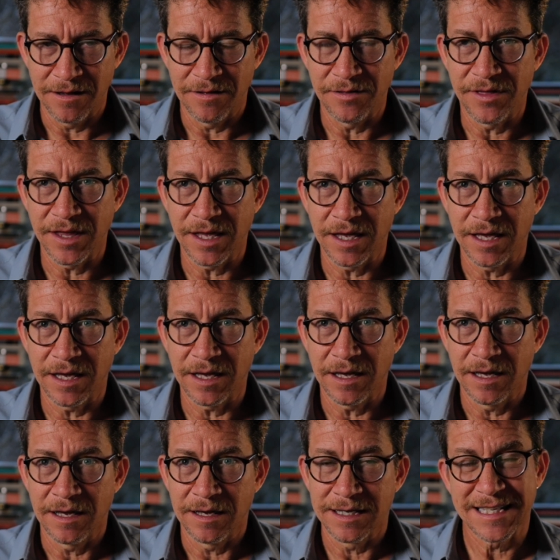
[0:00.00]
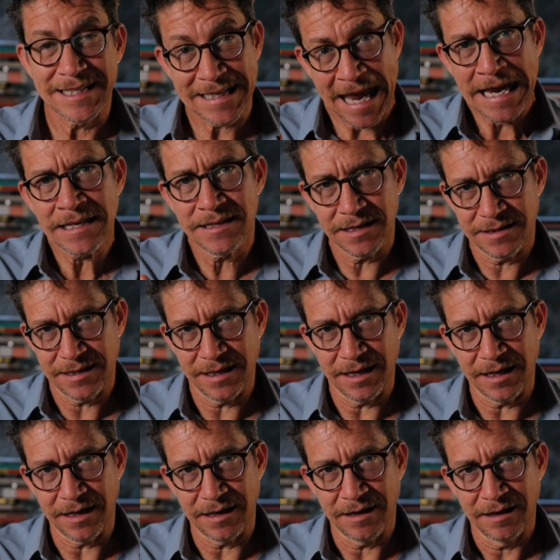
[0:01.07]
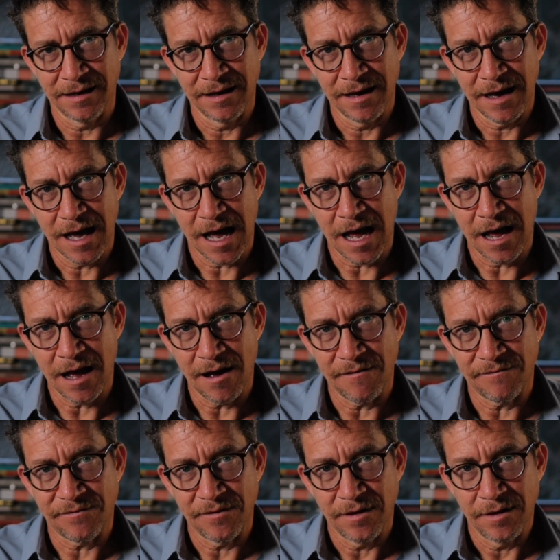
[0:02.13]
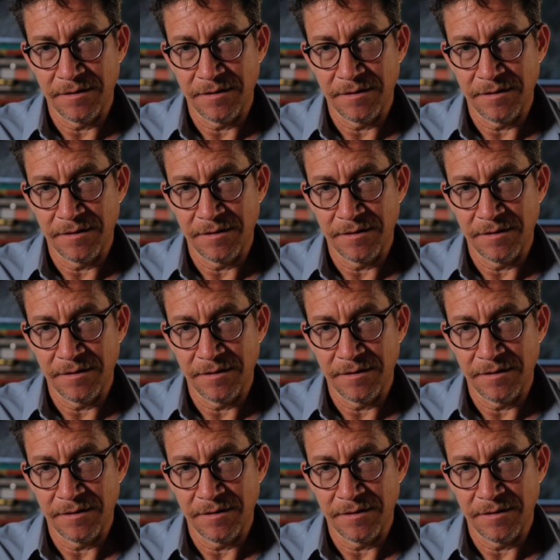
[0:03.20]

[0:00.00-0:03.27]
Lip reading: the sanctity of